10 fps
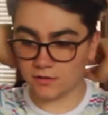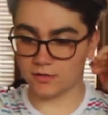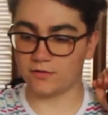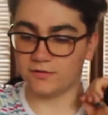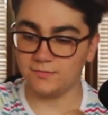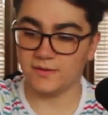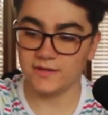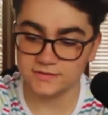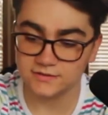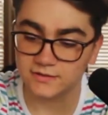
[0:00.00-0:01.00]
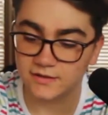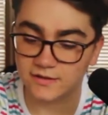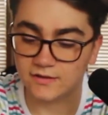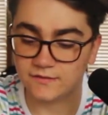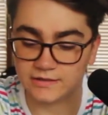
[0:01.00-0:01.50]
Kirkland best,
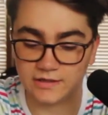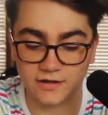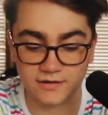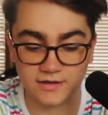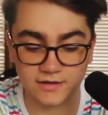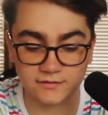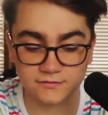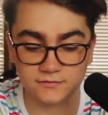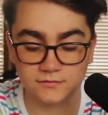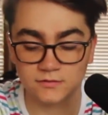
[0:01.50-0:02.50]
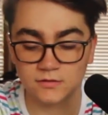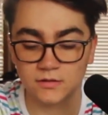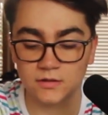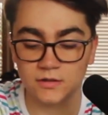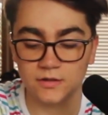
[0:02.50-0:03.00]
then Kangang,
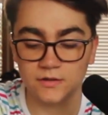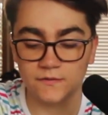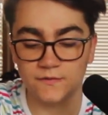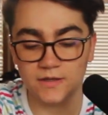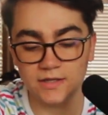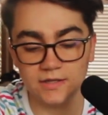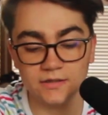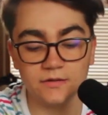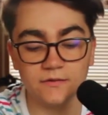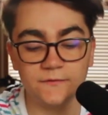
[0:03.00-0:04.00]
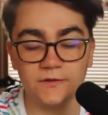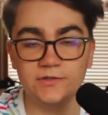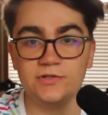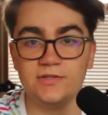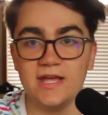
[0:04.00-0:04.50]
then
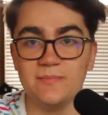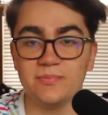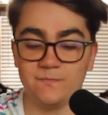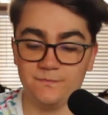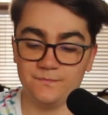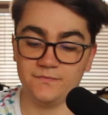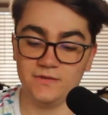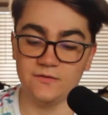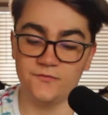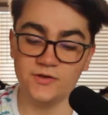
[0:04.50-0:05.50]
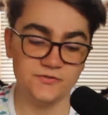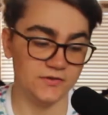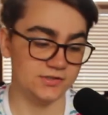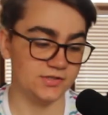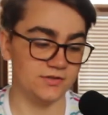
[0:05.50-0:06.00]
filter tap, then fridge
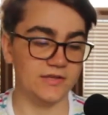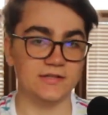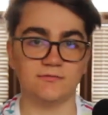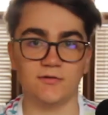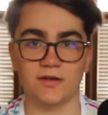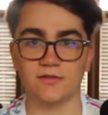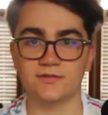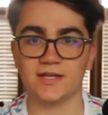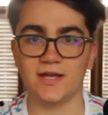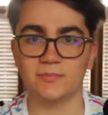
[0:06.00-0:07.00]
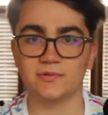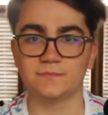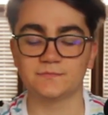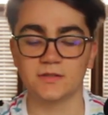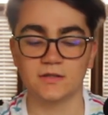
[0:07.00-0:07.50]
filter, then regular tap.
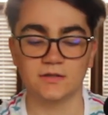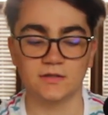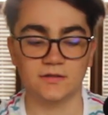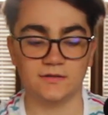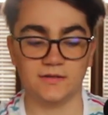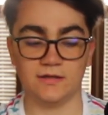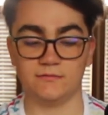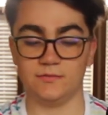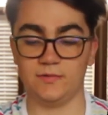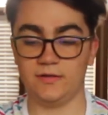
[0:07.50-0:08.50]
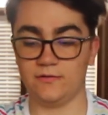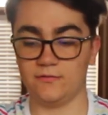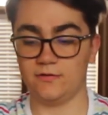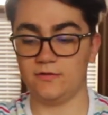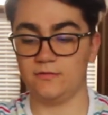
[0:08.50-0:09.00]
That would be the
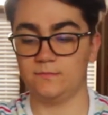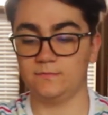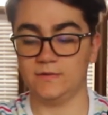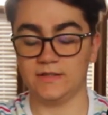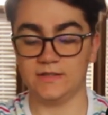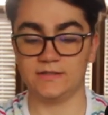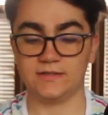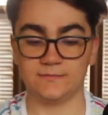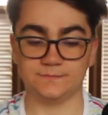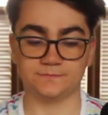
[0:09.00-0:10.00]
order, like this.